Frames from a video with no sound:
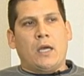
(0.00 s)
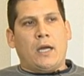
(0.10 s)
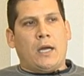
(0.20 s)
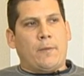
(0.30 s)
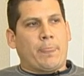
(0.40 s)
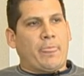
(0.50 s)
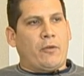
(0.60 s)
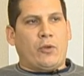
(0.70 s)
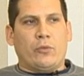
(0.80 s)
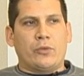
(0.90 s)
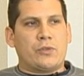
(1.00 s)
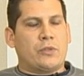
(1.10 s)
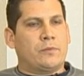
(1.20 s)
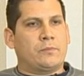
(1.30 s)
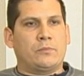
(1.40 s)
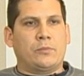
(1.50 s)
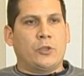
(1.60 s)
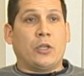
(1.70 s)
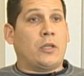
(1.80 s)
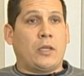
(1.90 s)
Everything was
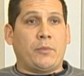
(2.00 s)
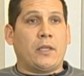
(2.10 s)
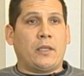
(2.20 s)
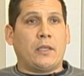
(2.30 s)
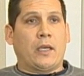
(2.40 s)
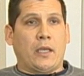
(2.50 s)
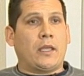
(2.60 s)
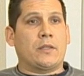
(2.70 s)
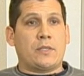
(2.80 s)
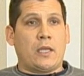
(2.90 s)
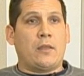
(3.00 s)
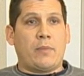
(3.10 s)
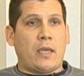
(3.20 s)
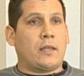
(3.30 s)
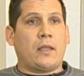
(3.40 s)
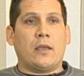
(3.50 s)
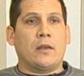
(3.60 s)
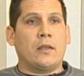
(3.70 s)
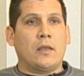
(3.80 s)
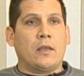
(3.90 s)
good. I mean, I can say that back then,